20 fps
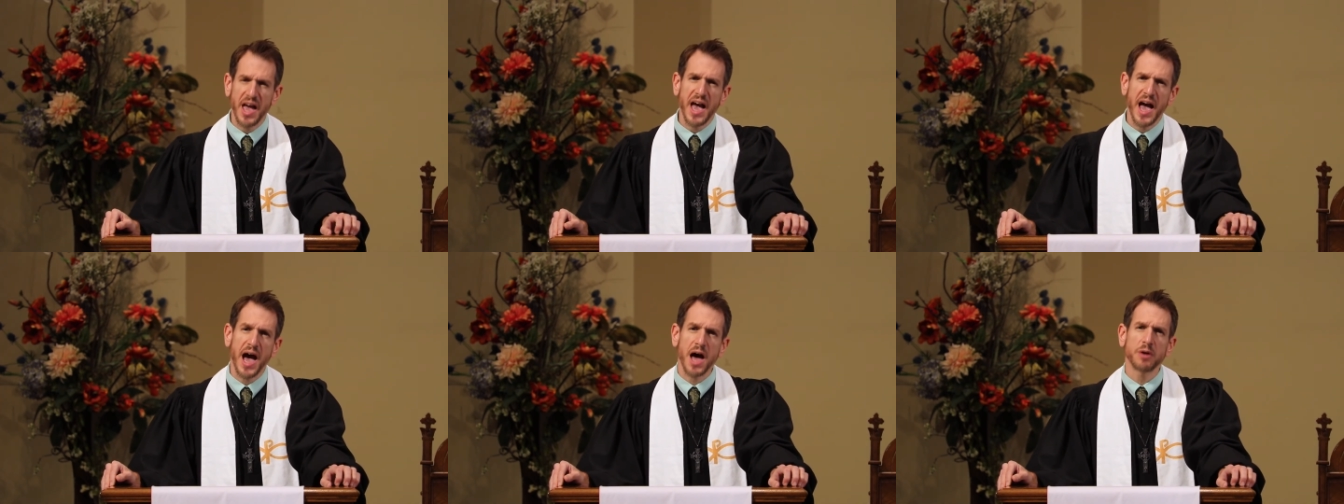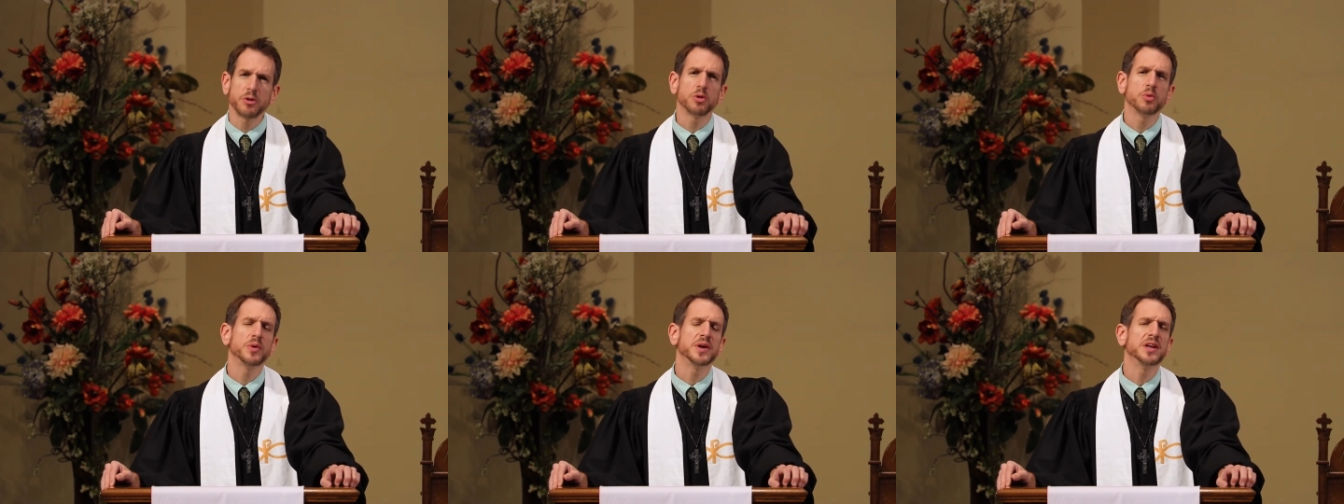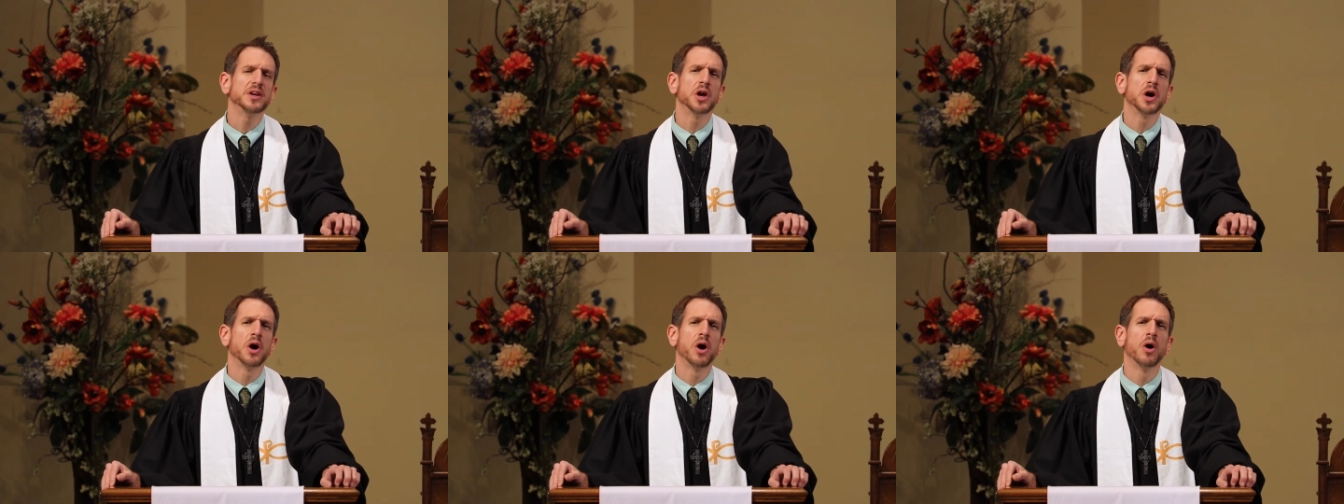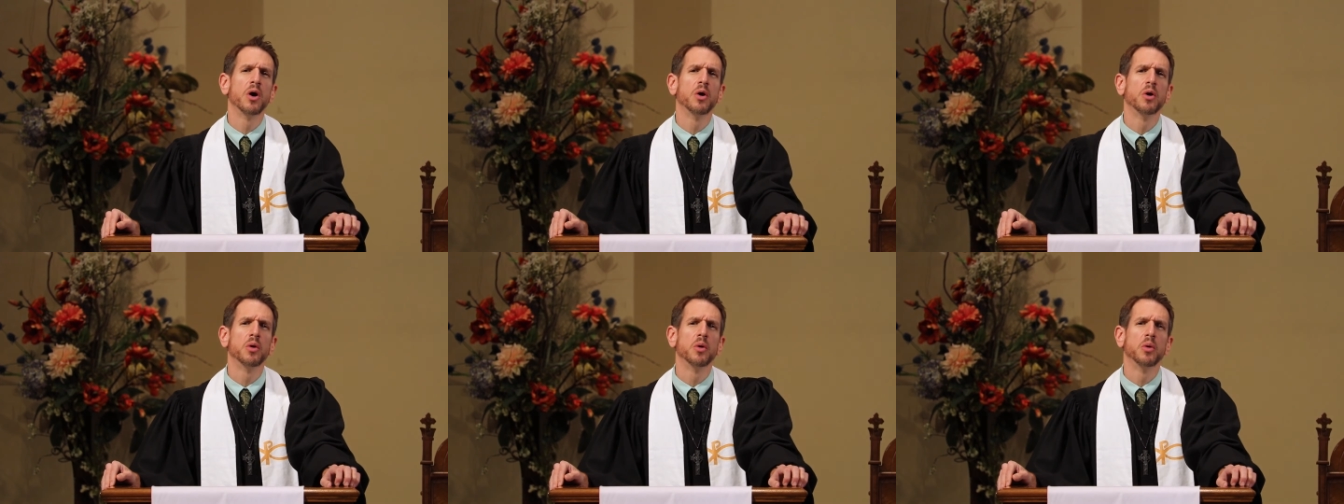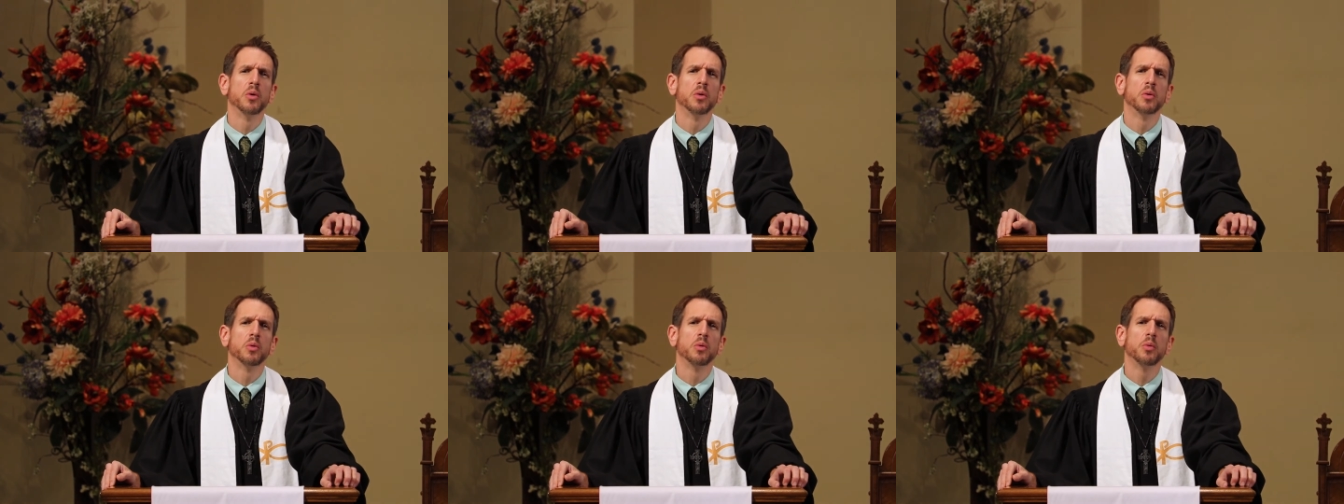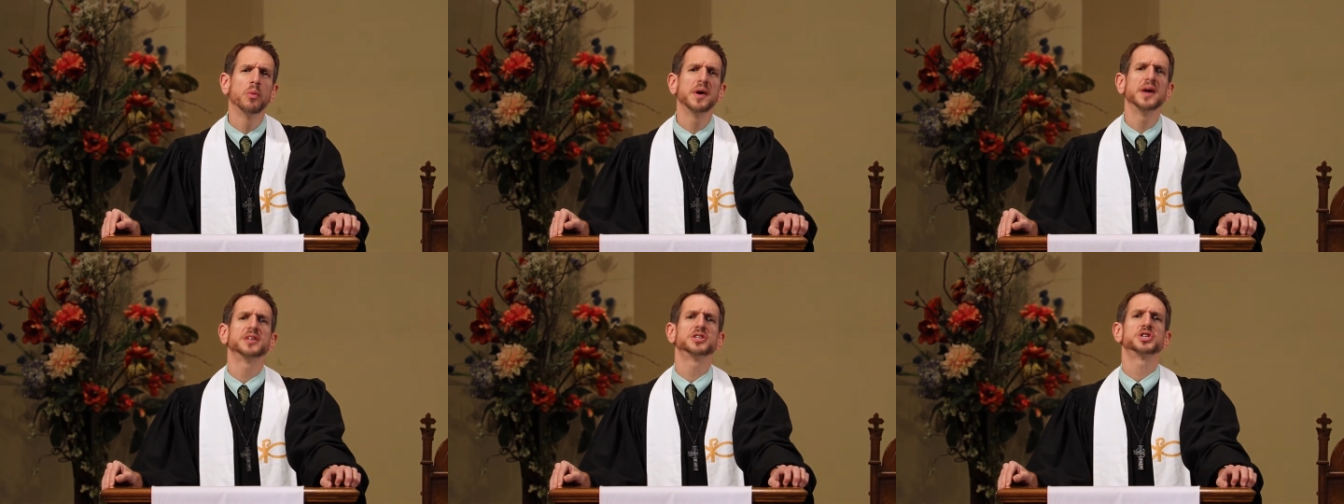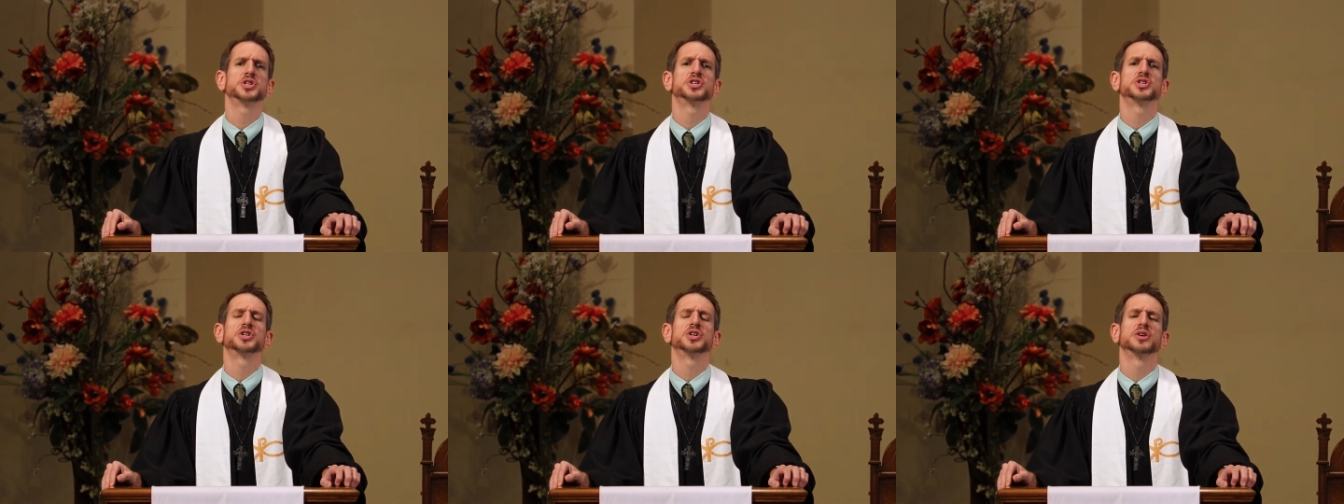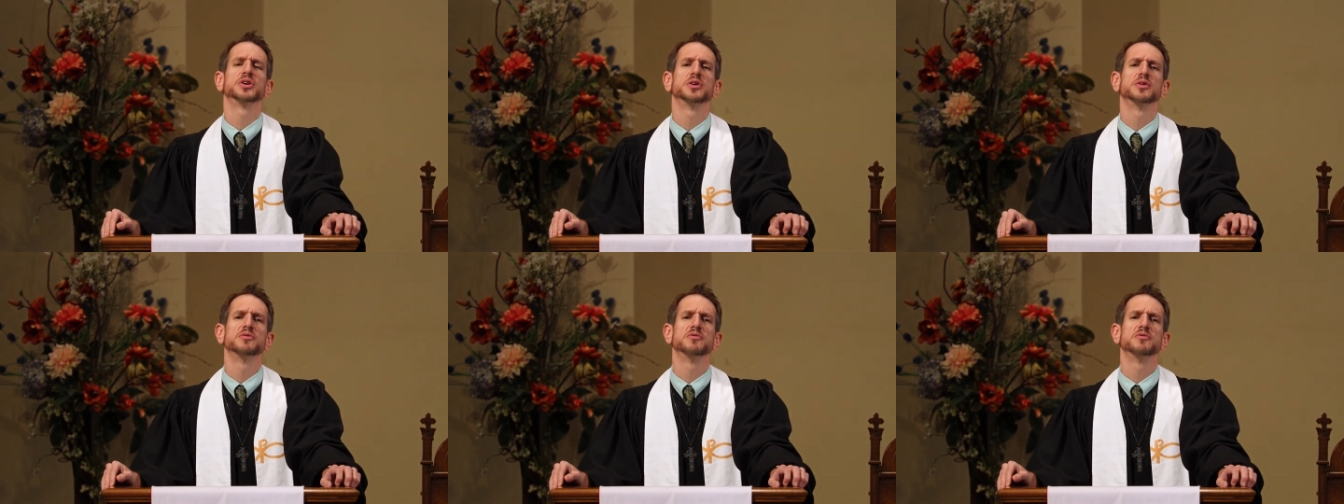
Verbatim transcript: How do we know which